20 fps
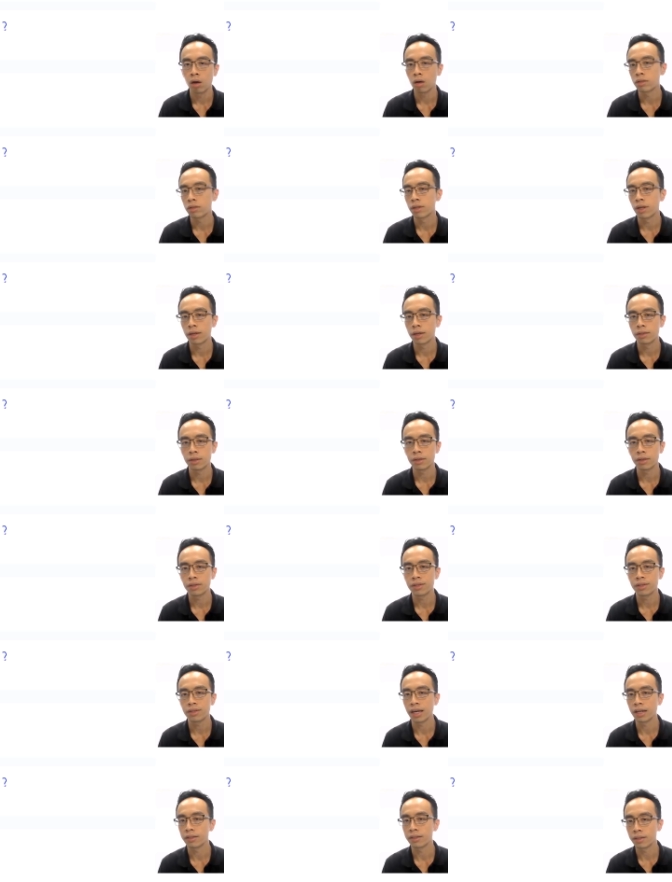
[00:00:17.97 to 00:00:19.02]

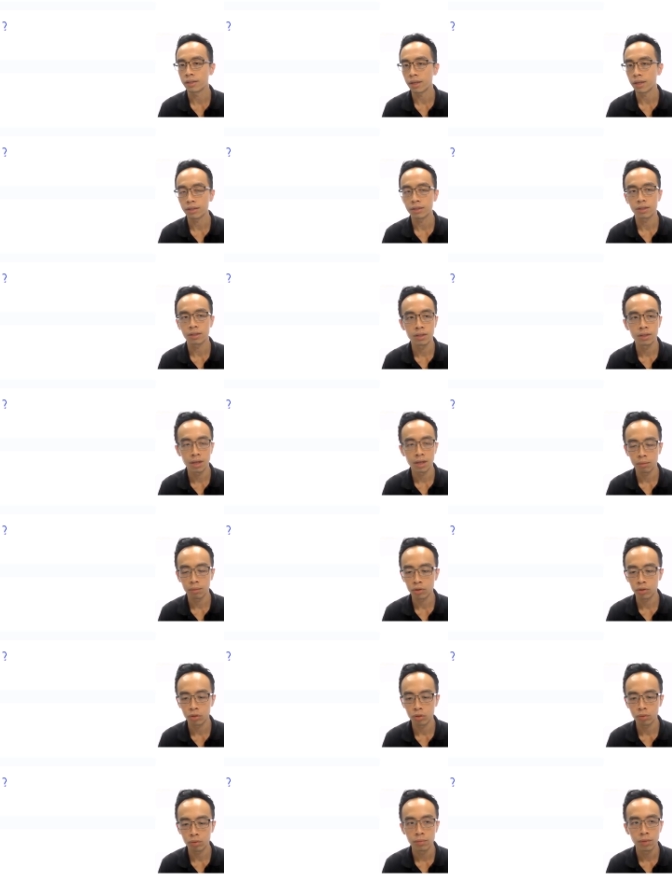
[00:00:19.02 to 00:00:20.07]
oxidizes 96
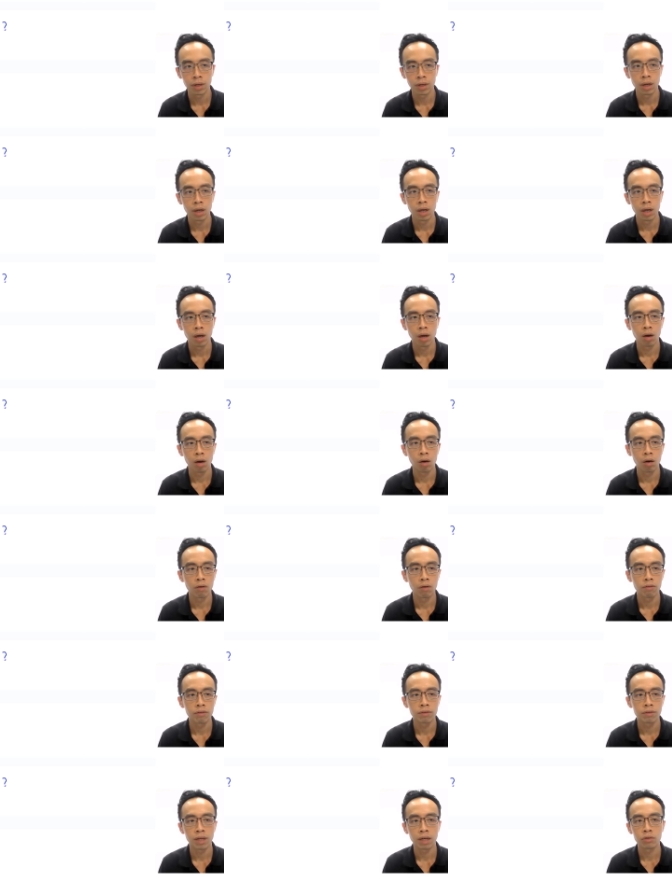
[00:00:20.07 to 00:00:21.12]
dm³
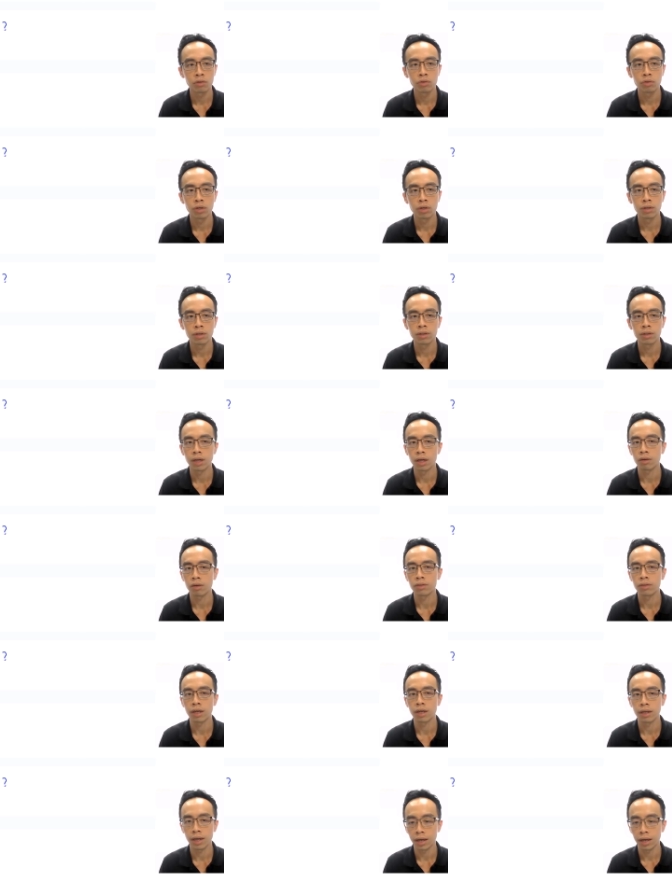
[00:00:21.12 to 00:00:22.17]
of nitrogen
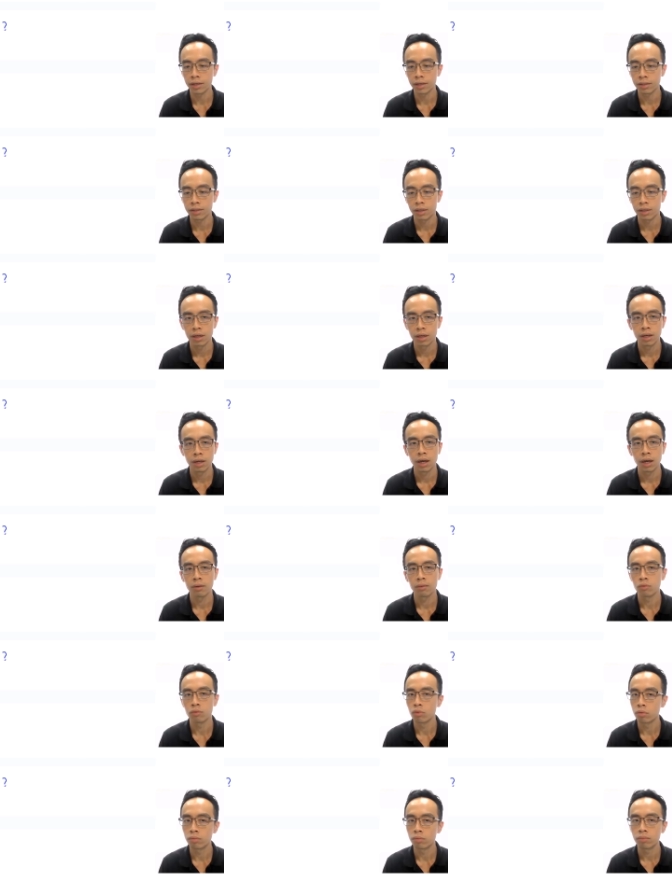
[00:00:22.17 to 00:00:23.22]
dioxide gas at
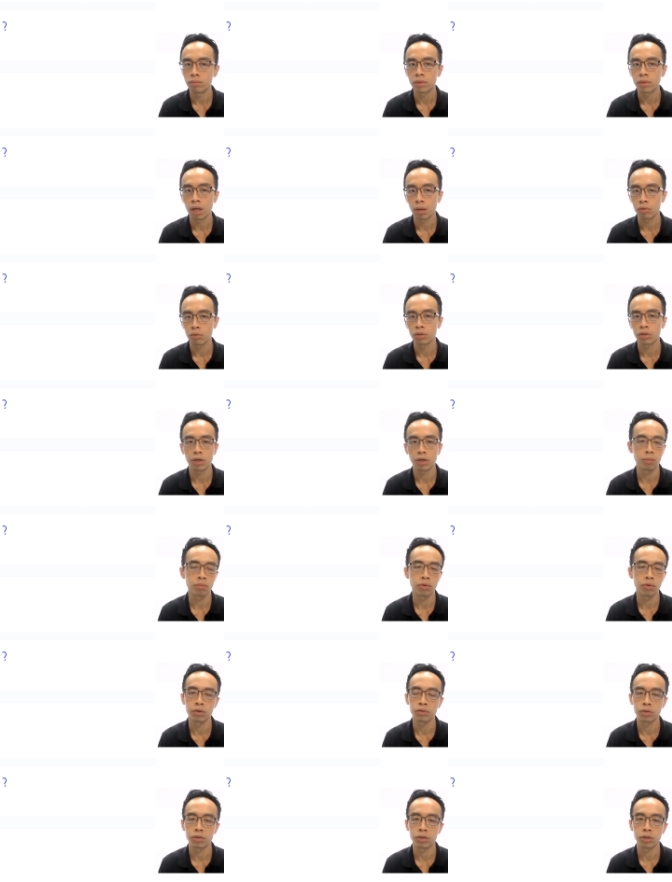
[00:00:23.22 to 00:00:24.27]
room temperature and
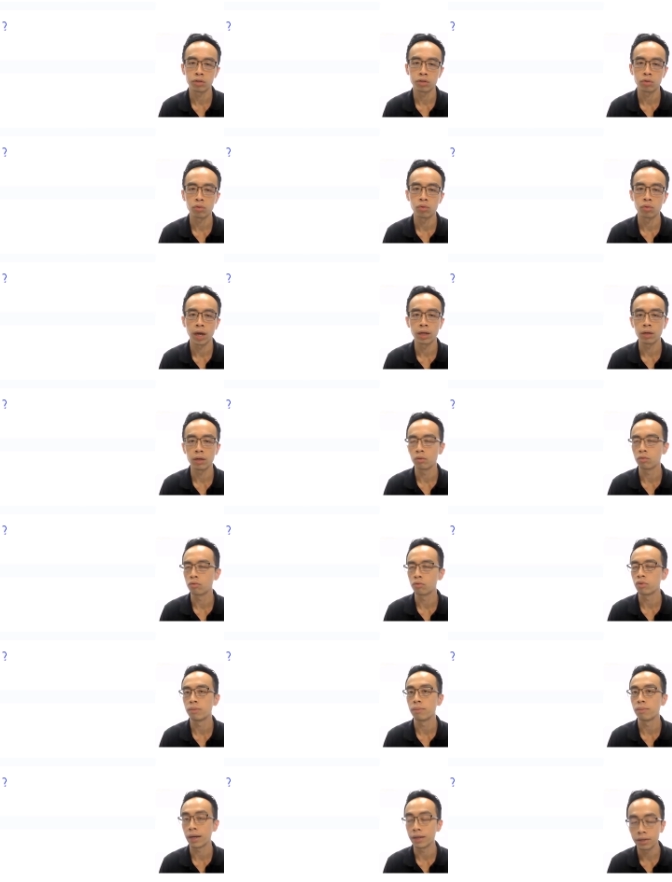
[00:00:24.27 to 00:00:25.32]
pressure to
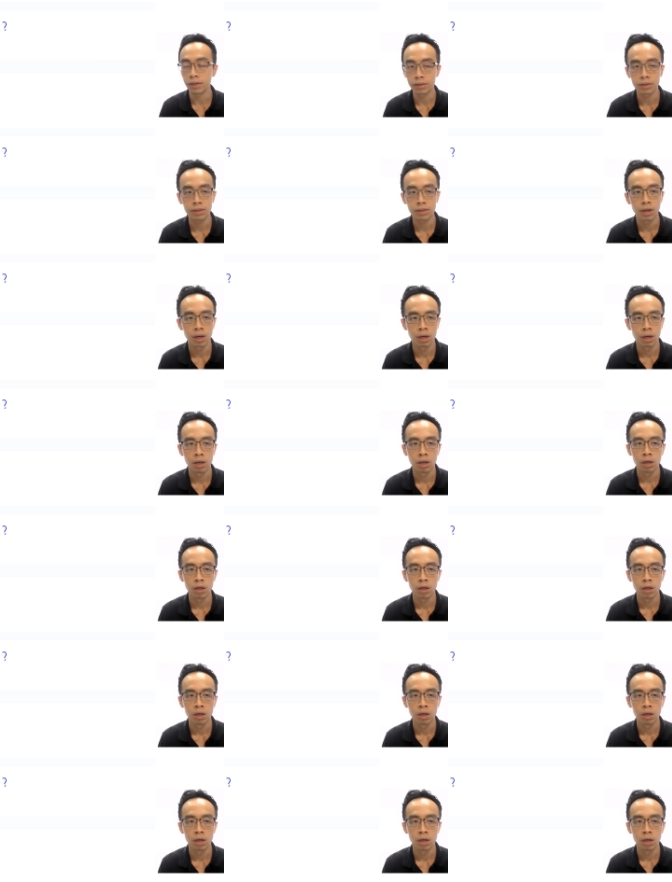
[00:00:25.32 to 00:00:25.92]
NO3-.